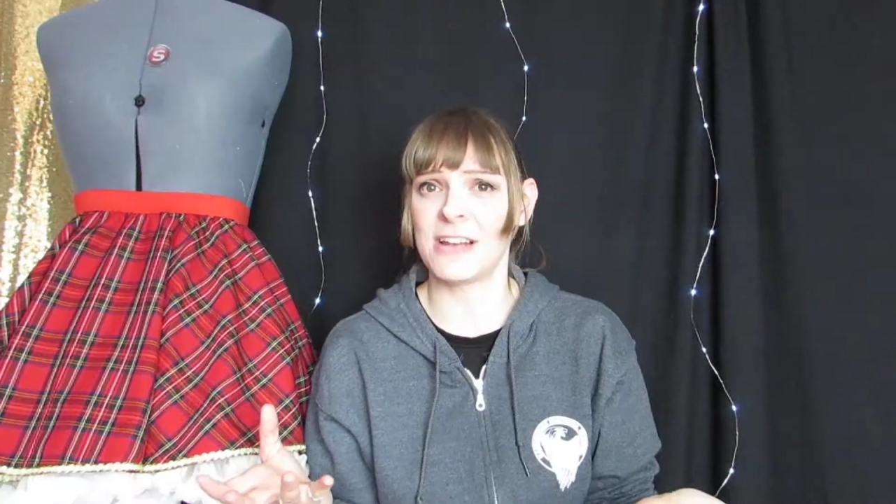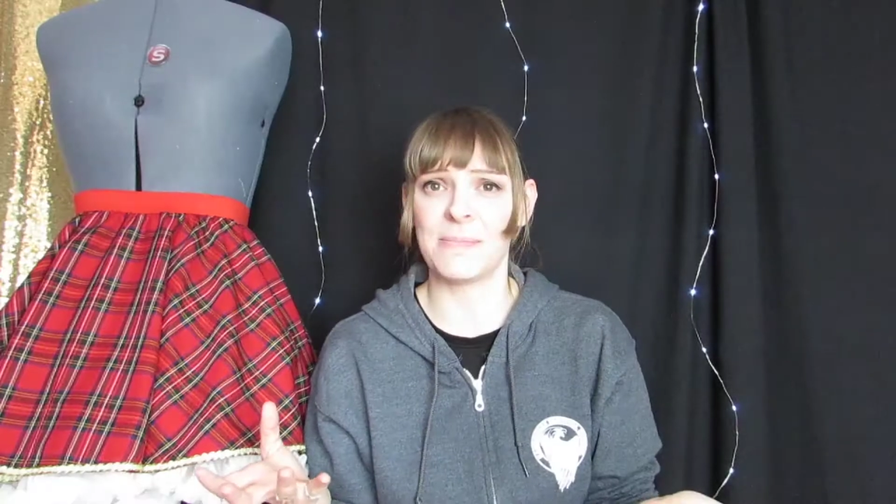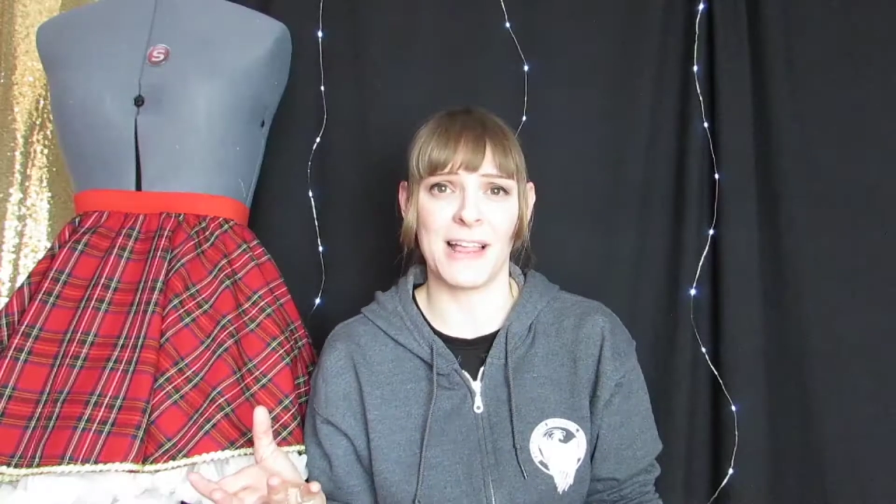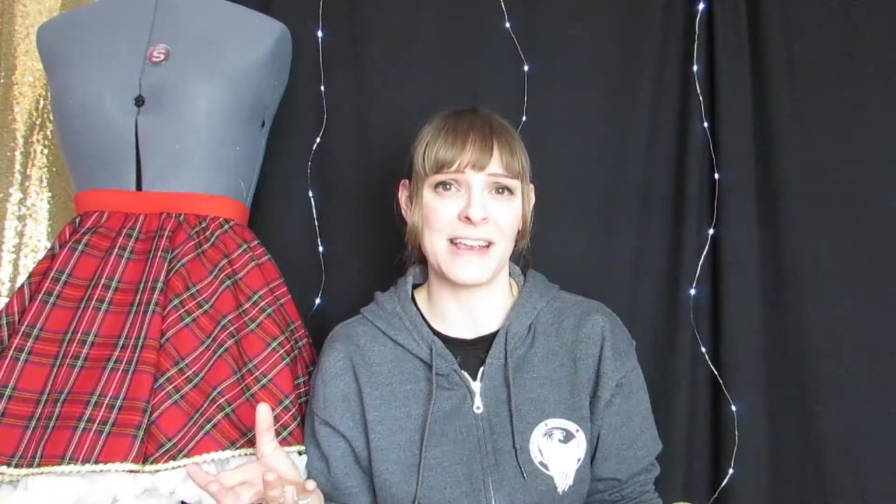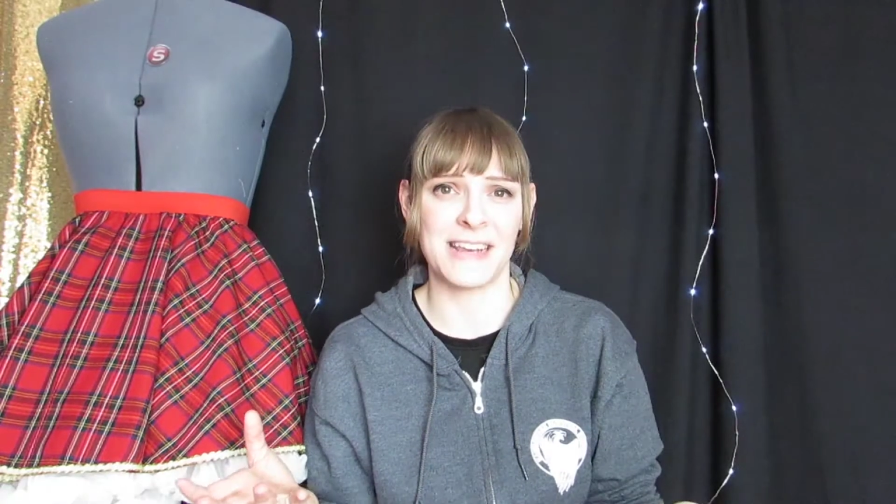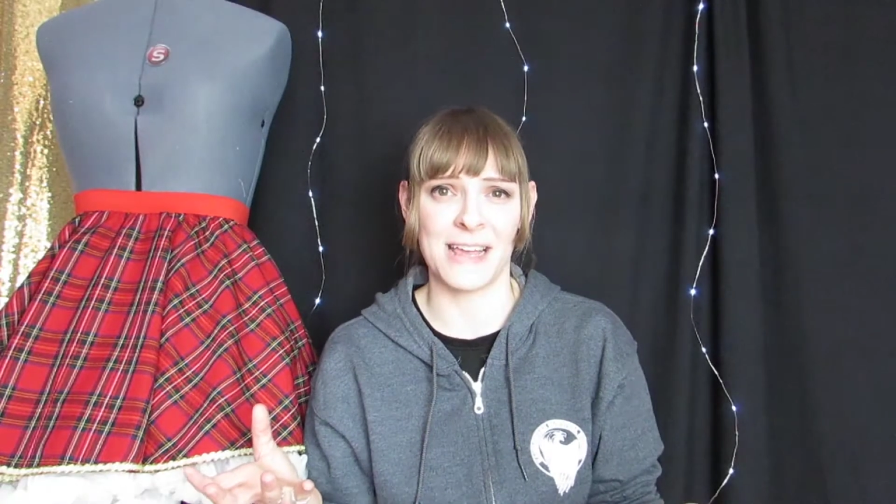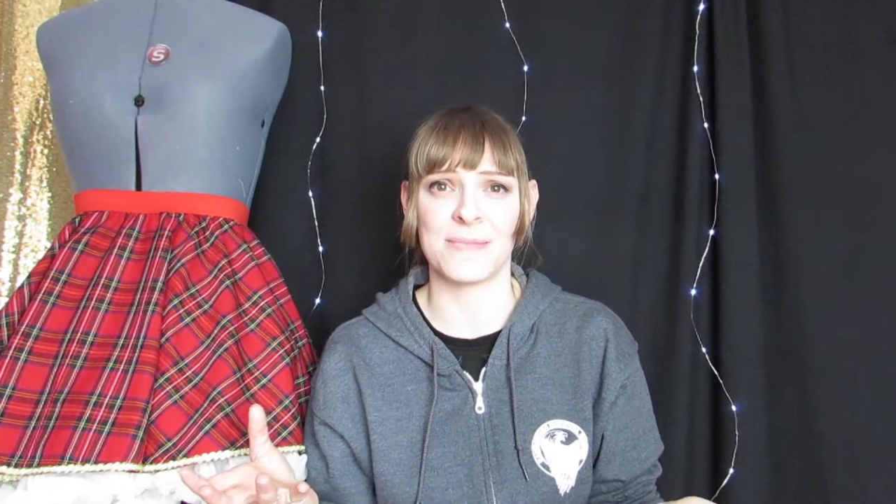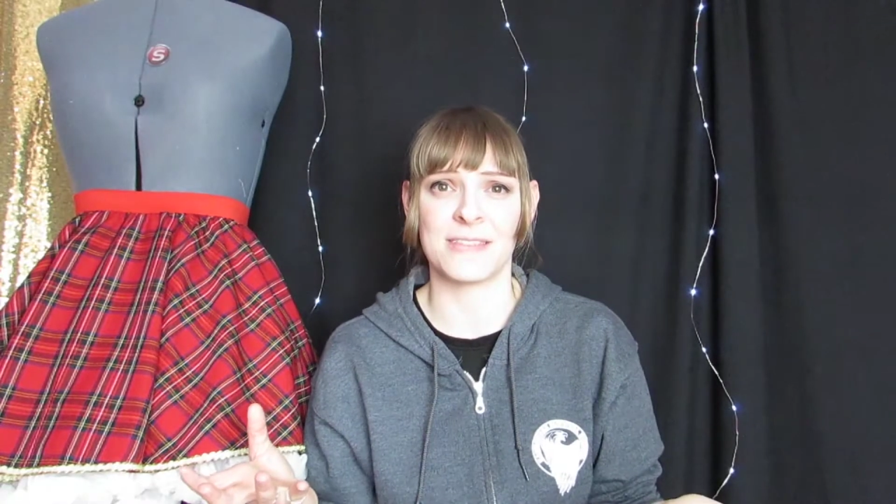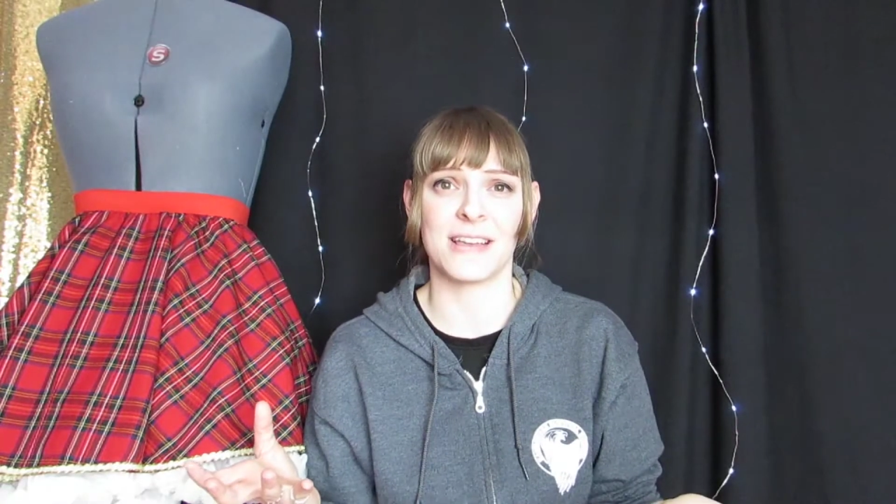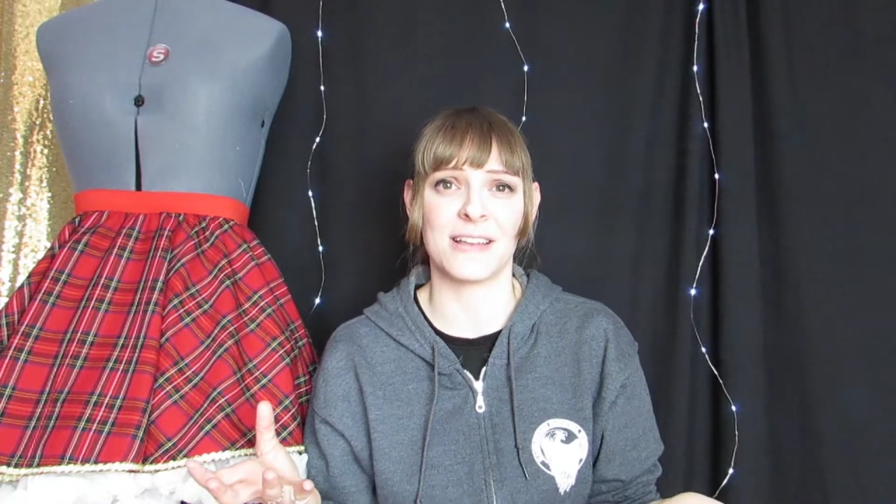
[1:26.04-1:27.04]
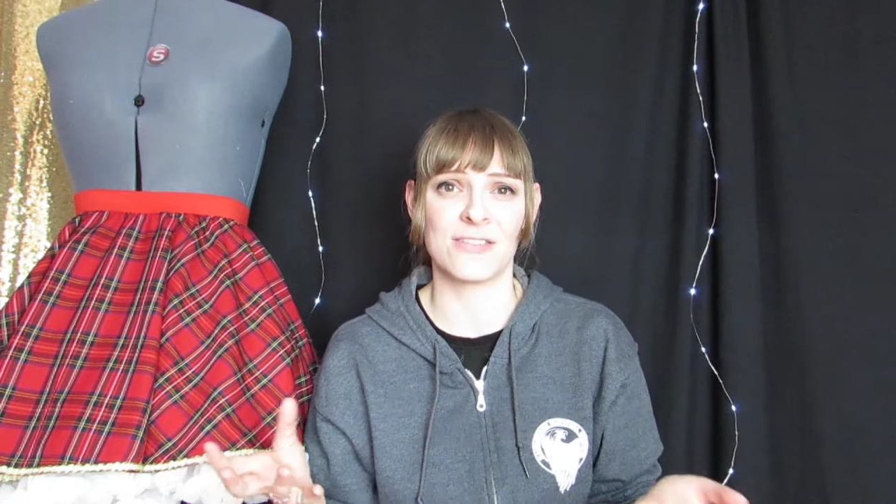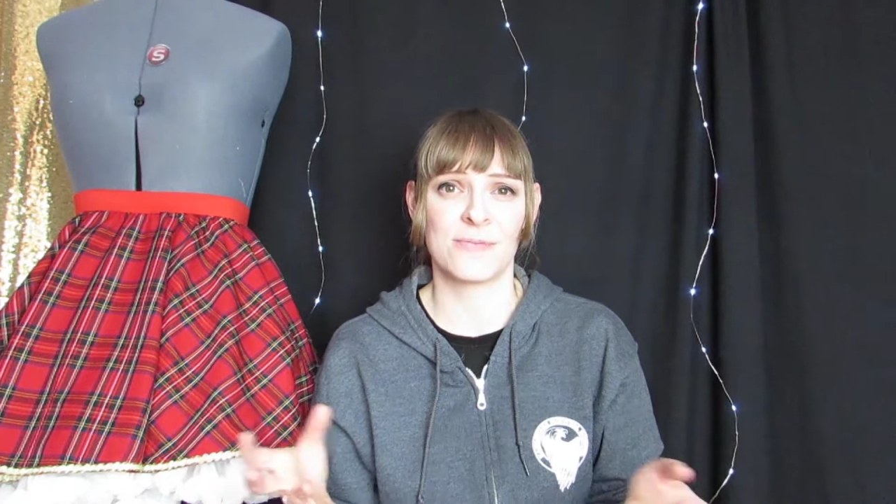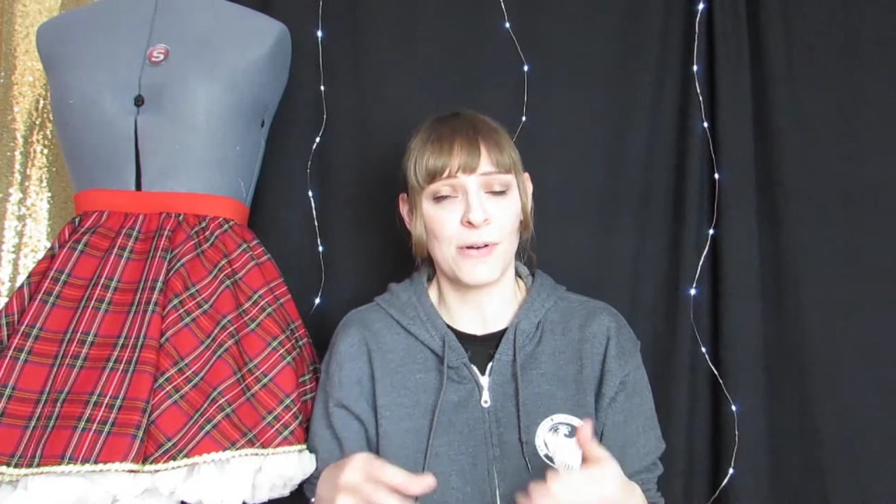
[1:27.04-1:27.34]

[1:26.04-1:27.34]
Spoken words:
a blind hem stitch,